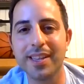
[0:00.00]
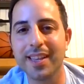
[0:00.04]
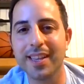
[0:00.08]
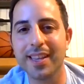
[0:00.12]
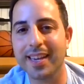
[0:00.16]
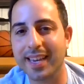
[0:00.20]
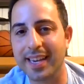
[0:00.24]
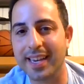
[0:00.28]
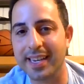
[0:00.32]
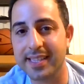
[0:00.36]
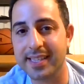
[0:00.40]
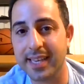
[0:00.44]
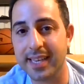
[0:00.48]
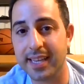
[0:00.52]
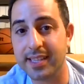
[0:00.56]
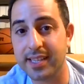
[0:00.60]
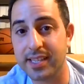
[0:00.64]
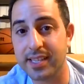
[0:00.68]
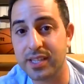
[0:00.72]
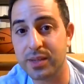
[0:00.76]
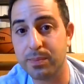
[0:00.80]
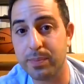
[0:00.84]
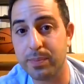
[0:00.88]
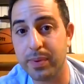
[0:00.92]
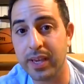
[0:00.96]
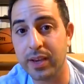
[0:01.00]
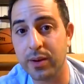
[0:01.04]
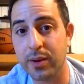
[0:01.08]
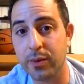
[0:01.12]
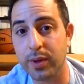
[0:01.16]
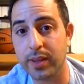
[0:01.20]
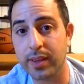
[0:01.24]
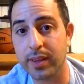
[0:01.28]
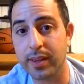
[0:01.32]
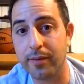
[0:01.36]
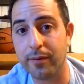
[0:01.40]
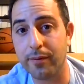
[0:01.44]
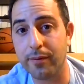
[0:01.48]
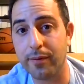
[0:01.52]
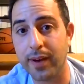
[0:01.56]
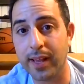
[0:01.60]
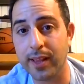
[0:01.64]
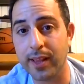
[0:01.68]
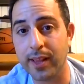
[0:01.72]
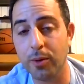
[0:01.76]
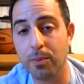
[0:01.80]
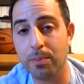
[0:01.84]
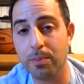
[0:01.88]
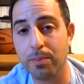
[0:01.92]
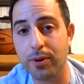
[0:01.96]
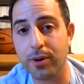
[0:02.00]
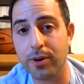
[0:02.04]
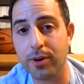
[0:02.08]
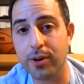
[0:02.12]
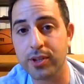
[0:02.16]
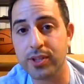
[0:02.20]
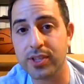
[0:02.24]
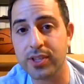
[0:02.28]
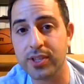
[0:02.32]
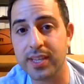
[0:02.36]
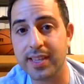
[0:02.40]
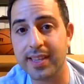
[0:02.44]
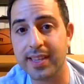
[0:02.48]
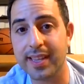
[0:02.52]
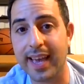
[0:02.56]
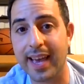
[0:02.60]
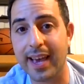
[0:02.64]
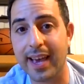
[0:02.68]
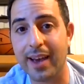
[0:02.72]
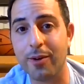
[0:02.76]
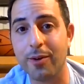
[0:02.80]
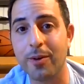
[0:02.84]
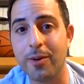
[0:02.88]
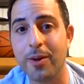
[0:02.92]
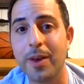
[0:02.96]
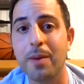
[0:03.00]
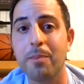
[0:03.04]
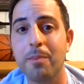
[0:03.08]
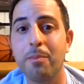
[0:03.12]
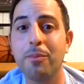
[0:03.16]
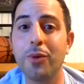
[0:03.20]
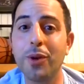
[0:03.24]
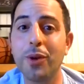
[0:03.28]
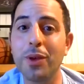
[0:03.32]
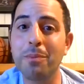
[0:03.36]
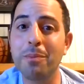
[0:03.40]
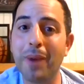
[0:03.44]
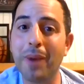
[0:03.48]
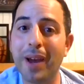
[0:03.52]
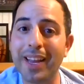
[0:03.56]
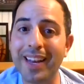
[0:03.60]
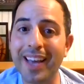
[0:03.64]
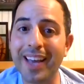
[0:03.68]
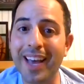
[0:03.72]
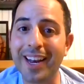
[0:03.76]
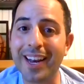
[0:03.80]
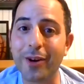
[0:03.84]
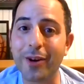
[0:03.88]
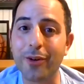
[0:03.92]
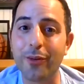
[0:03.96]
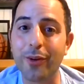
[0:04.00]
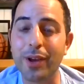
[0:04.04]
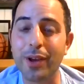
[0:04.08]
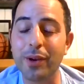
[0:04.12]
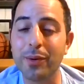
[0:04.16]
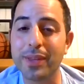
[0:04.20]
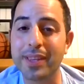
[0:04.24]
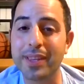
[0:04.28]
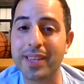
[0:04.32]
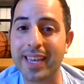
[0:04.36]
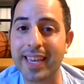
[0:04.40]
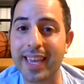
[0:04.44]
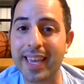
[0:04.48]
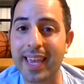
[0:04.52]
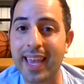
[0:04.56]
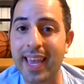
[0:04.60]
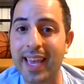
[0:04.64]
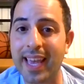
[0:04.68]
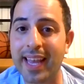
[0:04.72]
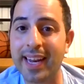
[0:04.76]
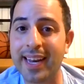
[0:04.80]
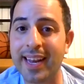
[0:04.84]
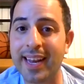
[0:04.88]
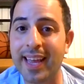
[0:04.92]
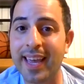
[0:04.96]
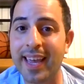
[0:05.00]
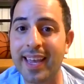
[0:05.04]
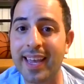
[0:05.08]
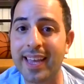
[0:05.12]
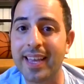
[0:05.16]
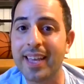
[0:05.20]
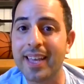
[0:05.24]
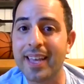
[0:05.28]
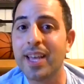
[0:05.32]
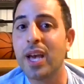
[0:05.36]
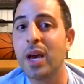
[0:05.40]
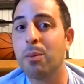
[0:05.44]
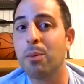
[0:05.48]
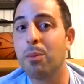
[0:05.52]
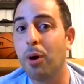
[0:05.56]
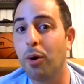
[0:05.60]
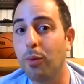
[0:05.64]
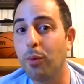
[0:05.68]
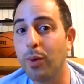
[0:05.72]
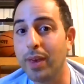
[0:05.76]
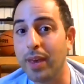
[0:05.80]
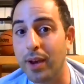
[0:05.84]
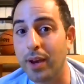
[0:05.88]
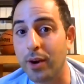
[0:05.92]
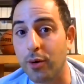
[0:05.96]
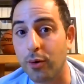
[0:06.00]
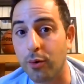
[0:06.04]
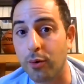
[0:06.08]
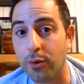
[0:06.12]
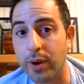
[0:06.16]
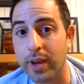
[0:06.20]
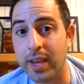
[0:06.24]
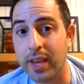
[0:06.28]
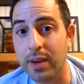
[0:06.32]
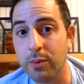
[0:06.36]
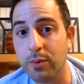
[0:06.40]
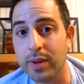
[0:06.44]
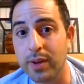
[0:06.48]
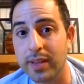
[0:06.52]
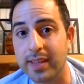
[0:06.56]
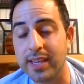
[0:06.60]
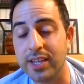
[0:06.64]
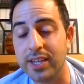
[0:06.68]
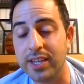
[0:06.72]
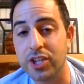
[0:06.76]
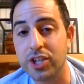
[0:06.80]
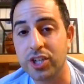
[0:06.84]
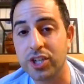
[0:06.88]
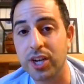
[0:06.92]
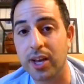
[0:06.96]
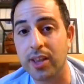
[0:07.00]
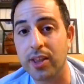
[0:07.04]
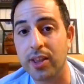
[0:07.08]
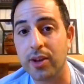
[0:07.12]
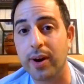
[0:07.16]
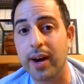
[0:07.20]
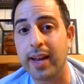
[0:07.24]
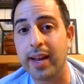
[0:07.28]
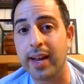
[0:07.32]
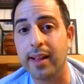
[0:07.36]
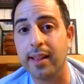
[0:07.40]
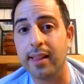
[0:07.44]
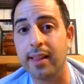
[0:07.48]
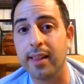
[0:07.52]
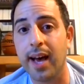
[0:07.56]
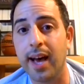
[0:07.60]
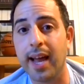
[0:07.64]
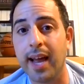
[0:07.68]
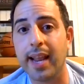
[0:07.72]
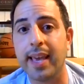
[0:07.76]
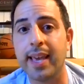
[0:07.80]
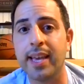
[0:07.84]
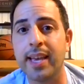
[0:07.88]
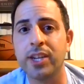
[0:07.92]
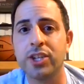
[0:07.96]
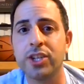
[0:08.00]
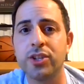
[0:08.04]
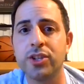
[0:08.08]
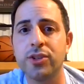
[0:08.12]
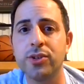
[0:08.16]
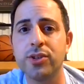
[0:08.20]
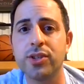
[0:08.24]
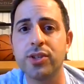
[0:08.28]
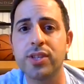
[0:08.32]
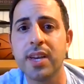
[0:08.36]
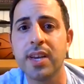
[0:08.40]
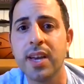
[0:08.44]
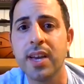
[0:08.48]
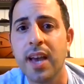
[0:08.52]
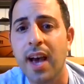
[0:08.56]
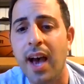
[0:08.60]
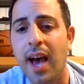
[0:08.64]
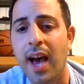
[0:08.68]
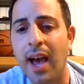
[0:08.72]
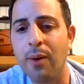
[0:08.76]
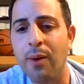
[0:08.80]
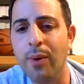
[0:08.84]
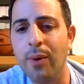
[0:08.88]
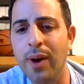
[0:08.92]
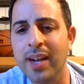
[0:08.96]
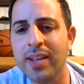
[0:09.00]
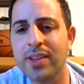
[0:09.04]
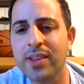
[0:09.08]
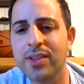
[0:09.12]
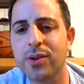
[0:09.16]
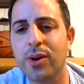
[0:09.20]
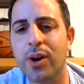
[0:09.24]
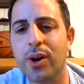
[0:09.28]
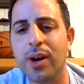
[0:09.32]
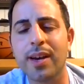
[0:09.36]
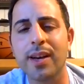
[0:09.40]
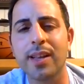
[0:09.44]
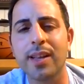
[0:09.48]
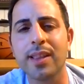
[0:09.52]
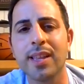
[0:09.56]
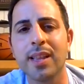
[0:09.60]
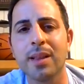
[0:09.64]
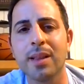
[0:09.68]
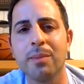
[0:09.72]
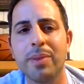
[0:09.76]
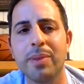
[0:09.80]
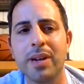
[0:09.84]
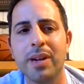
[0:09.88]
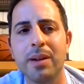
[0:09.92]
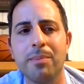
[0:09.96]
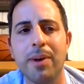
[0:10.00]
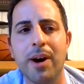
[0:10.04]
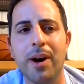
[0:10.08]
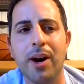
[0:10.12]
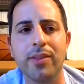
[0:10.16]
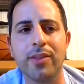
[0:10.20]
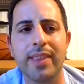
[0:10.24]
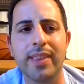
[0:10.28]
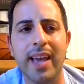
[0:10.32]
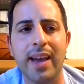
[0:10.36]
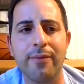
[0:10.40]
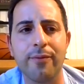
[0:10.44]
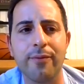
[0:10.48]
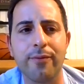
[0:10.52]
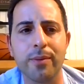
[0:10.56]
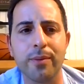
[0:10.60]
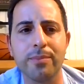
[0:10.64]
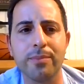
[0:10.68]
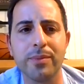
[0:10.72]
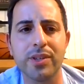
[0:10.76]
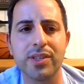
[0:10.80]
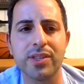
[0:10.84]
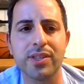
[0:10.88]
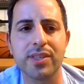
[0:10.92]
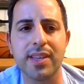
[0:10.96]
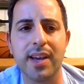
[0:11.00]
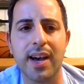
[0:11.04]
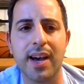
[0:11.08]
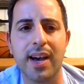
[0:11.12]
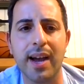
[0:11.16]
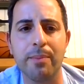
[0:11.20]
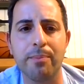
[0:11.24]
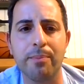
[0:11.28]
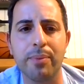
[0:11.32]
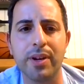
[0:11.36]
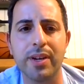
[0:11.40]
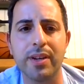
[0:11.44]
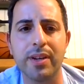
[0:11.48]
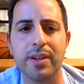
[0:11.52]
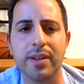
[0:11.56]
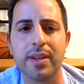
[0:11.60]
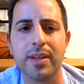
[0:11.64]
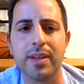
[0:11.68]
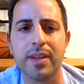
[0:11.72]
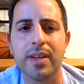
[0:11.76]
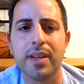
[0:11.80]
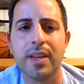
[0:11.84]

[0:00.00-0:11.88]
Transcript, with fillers: good like I said to speak with a fellow person that we might not agree with the candidate, but we agree with each other on a lot of issues. I want to talk a little bit about that from the start, but